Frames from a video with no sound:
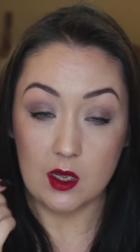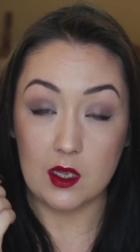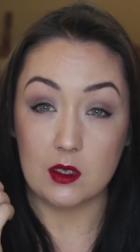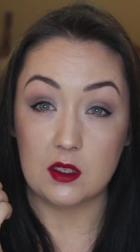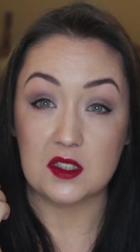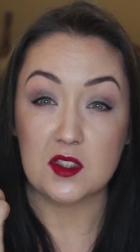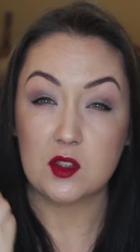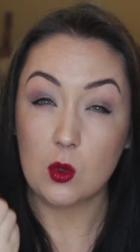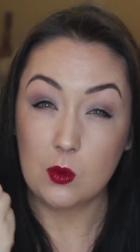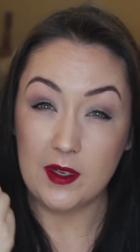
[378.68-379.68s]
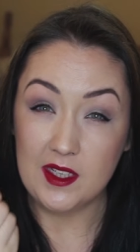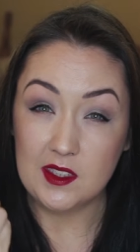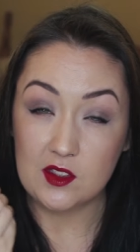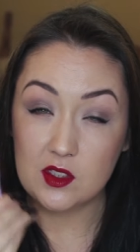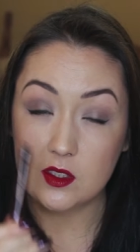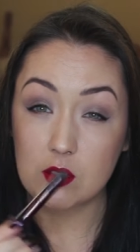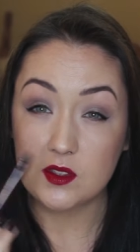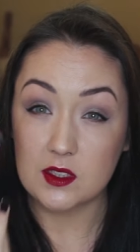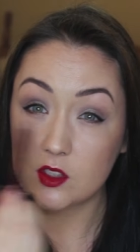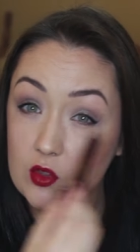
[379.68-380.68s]
And it's so easy to
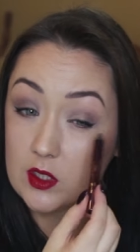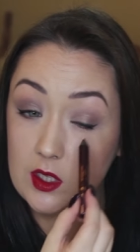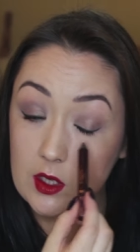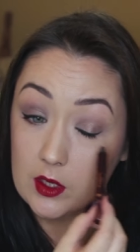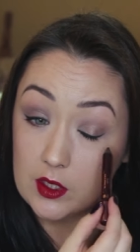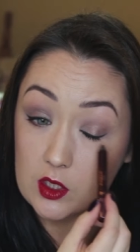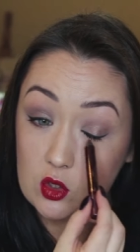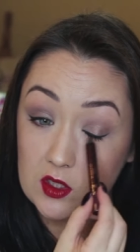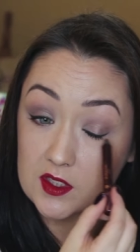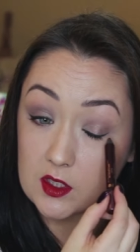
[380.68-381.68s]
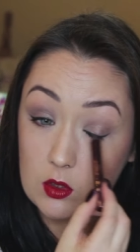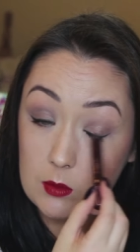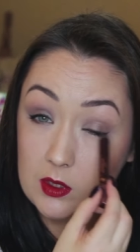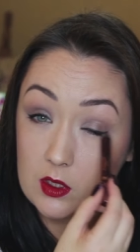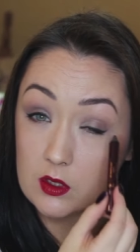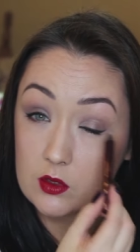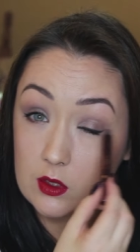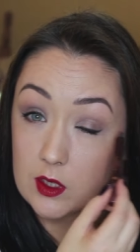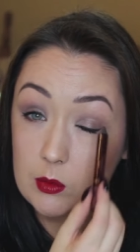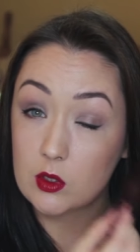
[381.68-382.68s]
use, literally, you just scribble it on your
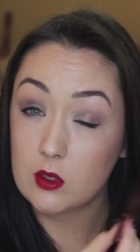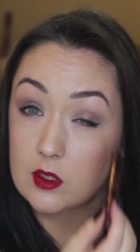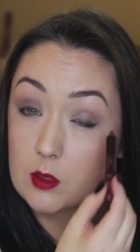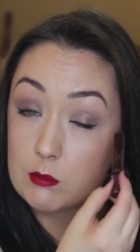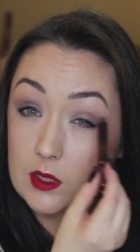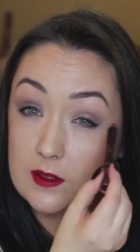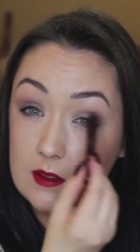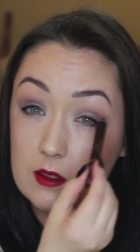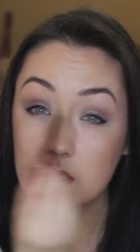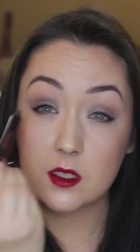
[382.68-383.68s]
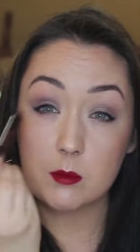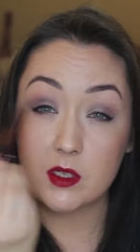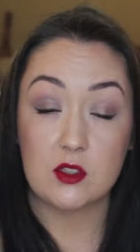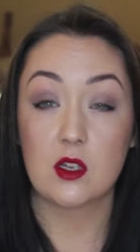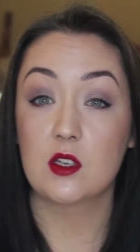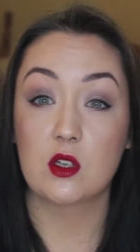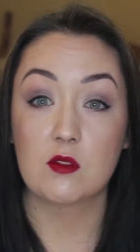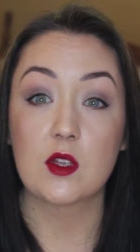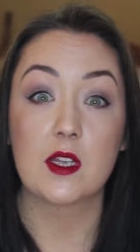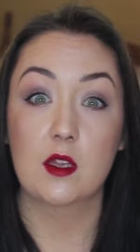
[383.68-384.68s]
eyeball, blend it out a little bit, and you
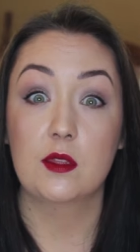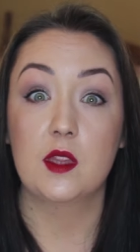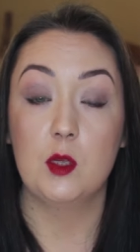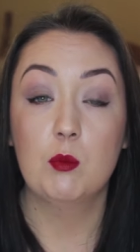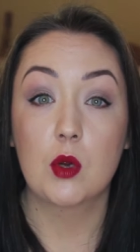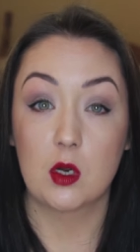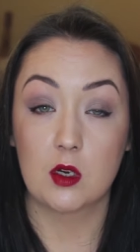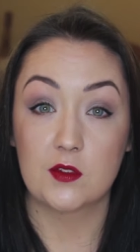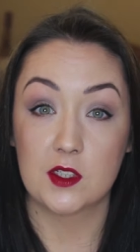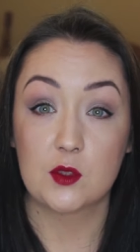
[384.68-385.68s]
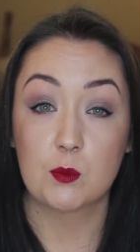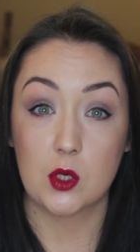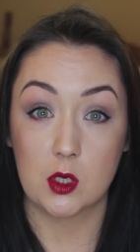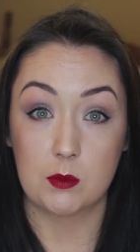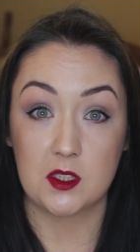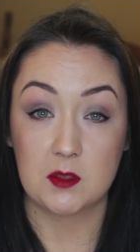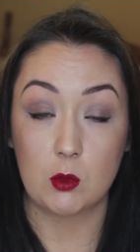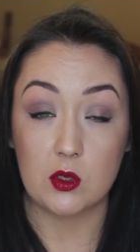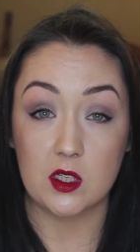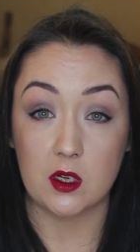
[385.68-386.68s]
have like the perfect purple
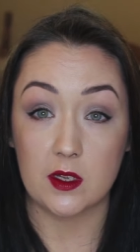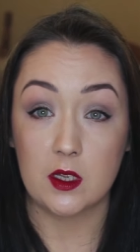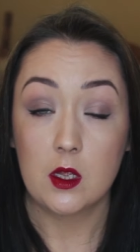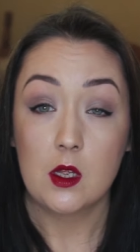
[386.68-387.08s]
smoky eye.